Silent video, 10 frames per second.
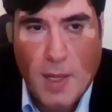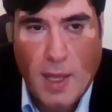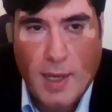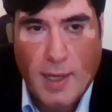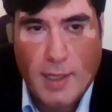
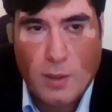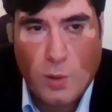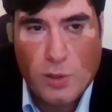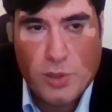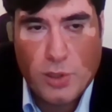And
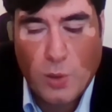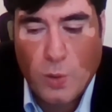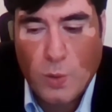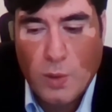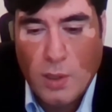
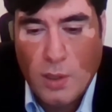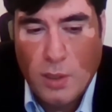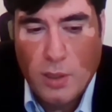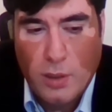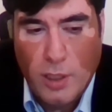also
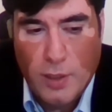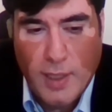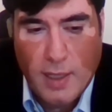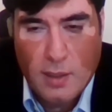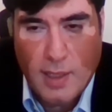you need to
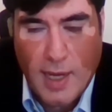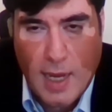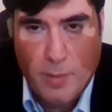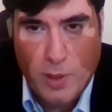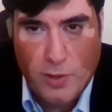get in the
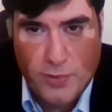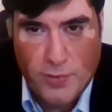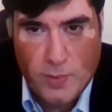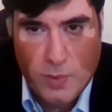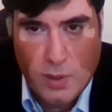habit of
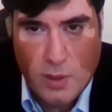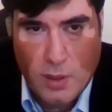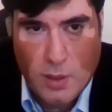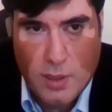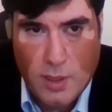
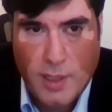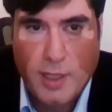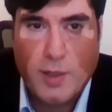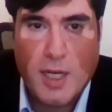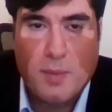turning
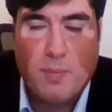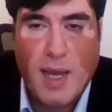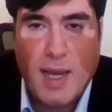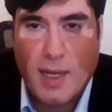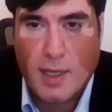your head
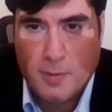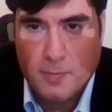back